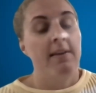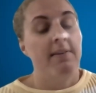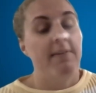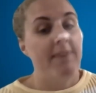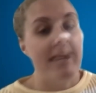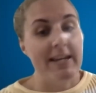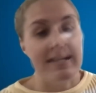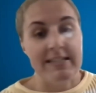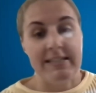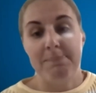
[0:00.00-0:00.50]

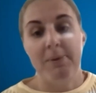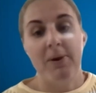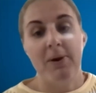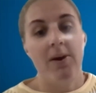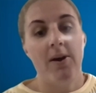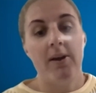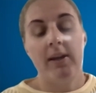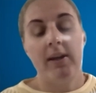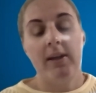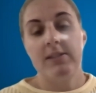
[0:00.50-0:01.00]

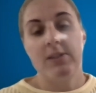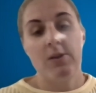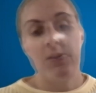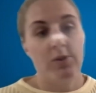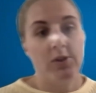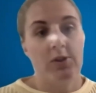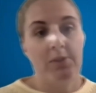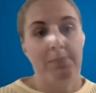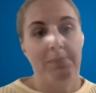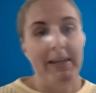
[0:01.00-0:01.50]
Facebook,
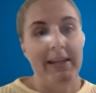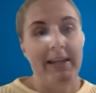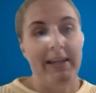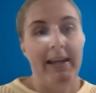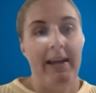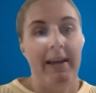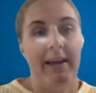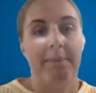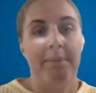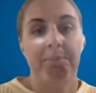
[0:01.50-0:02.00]
social
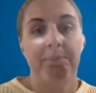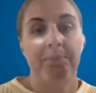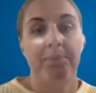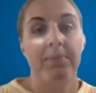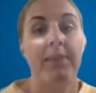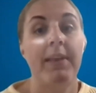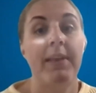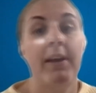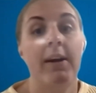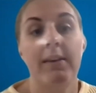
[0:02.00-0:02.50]
media,
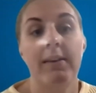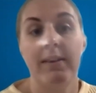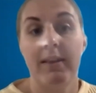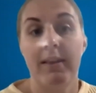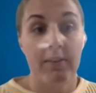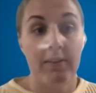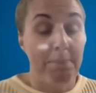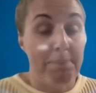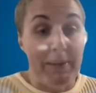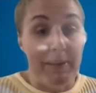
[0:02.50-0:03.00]

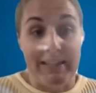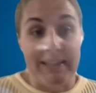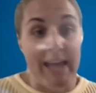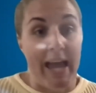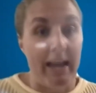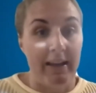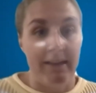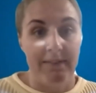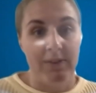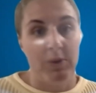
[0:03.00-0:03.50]
they're the big
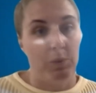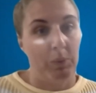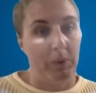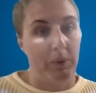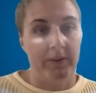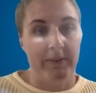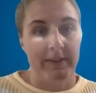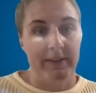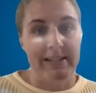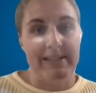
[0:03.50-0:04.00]
tech of the
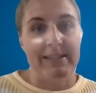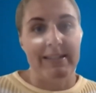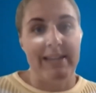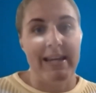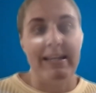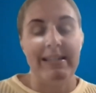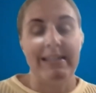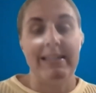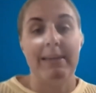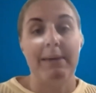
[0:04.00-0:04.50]
world these
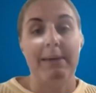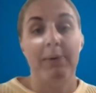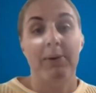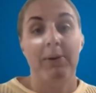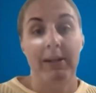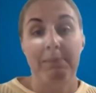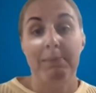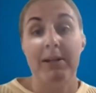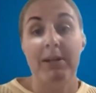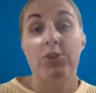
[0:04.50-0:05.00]
days. They
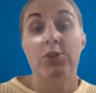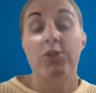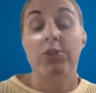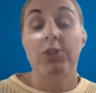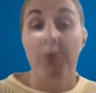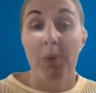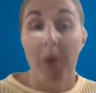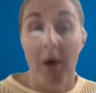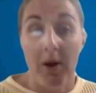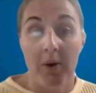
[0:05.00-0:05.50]
pretty much
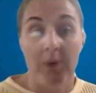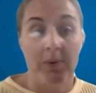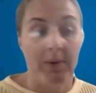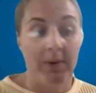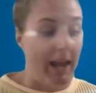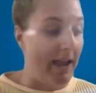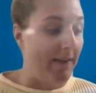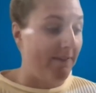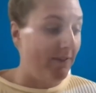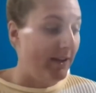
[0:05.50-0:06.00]
do own
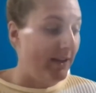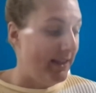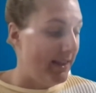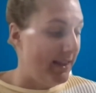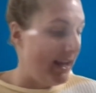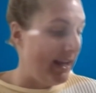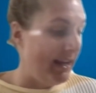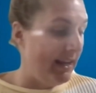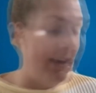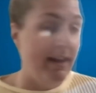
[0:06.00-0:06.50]

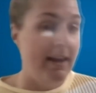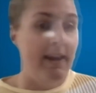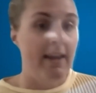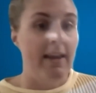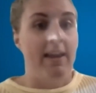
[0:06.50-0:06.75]
everything.